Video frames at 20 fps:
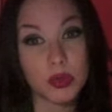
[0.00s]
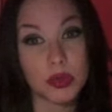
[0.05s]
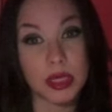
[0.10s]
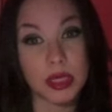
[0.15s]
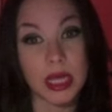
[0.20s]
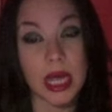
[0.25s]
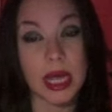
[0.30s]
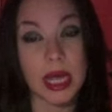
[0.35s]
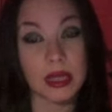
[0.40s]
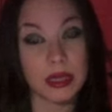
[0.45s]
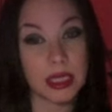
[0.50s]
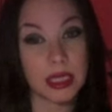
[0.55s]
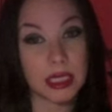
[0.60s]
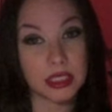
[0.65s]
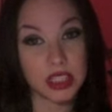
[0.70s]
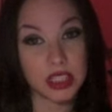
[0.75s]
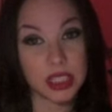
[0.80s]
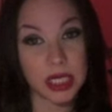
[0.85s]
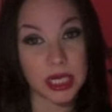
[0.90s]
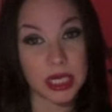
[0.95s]
they're highly
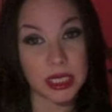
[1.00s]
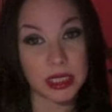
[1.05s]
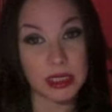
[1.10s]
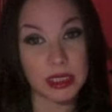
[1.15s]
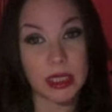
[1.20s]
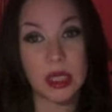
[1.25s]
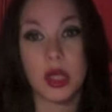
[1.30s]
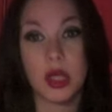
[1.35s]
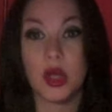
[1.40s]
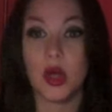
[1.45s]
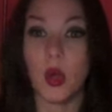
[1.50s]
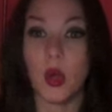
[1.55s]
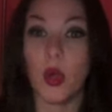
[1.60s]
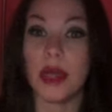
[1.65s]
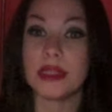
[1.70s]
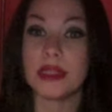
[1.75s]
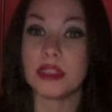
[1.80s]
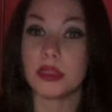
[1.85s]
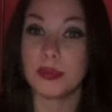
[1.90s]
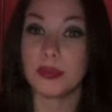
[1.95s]
educated,
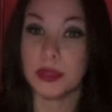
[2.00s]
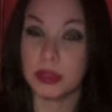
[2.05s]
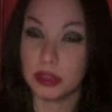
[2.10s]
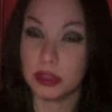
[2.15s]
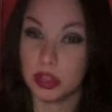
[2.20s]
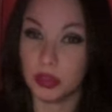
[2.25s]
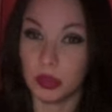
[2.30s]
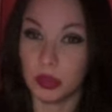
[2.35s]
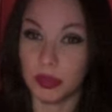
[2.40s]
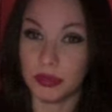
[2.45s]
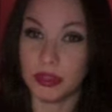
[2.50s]
quite spiritual.